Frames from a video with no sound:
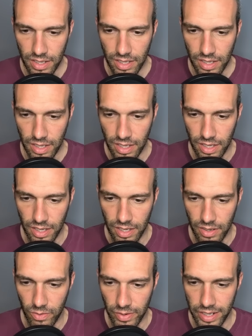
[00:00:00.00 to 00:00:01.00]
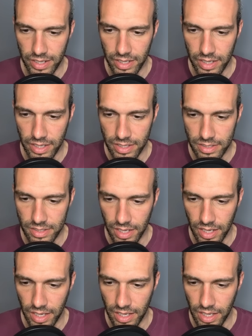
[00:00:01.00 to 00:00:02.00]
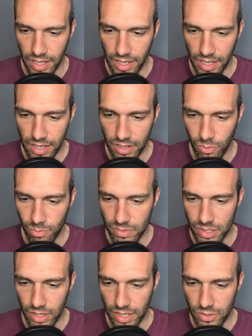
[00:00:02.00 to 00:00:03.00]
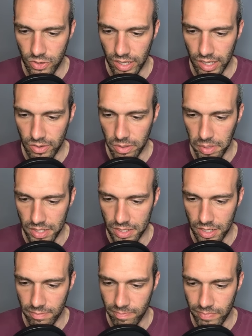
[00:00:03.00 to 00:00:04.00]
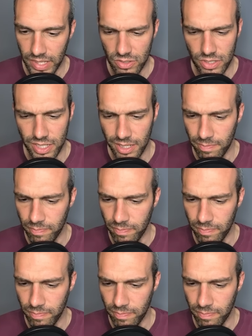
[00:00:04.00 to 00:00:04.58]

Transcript: Rankings, and nope, still has Great League Remix here. Interesting.